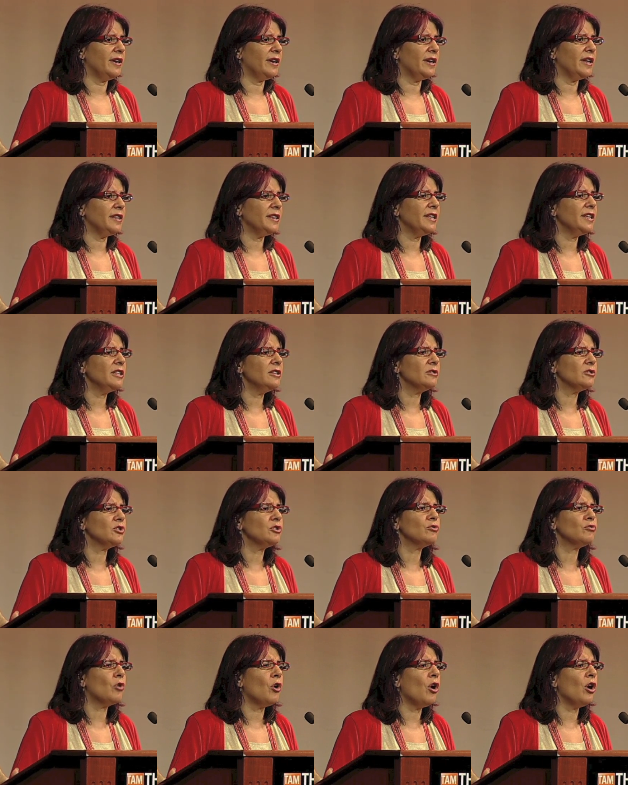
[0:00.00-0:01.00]
And I think it's a
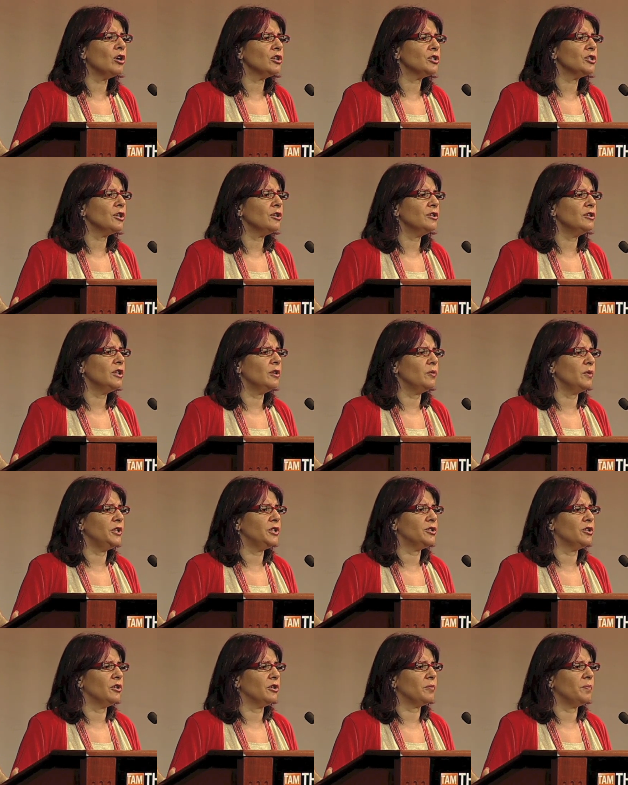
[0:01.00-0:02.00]
wrong turn that we
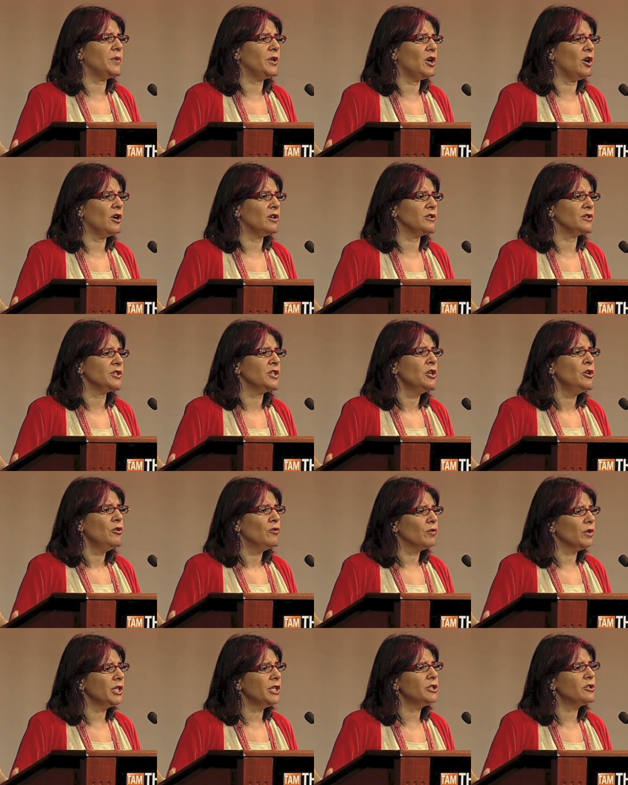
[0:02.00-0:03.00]
took because
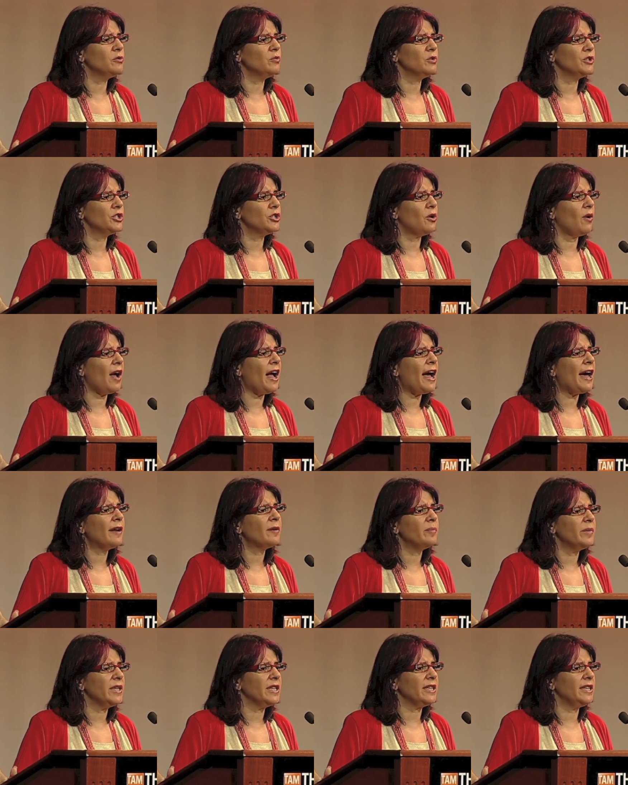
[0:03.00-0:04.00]
religion was so
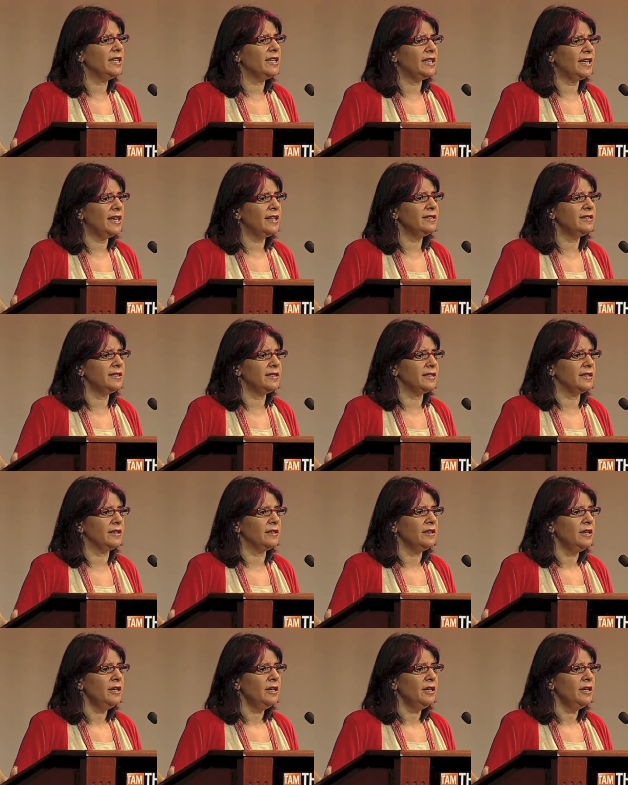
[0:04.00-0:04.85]
adamantly against it